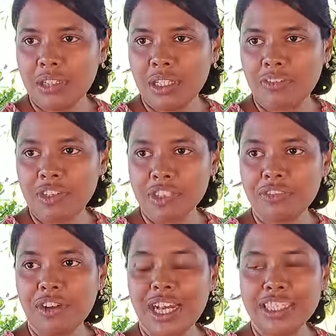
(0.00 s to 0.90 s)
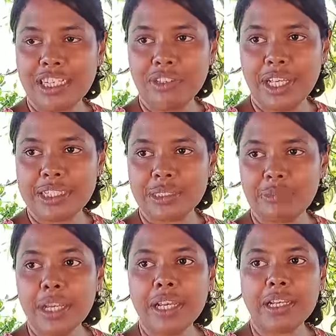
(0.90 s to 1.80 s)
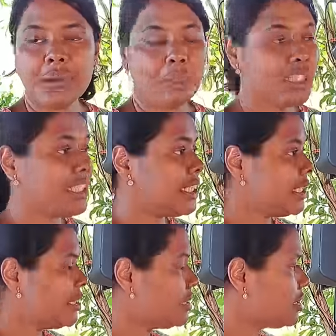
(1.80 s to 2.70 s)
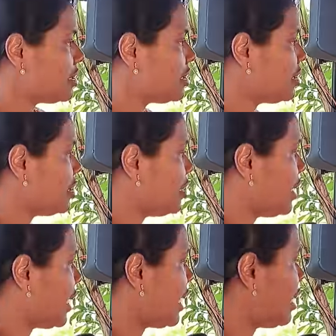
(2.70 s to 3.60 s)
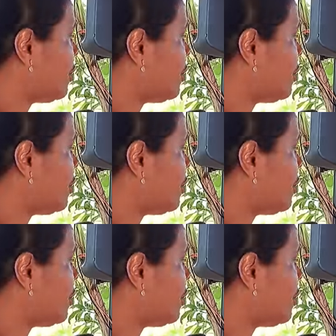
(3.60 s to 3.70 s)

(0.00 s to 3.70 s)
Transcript: First of all, I started to explain about sin and how,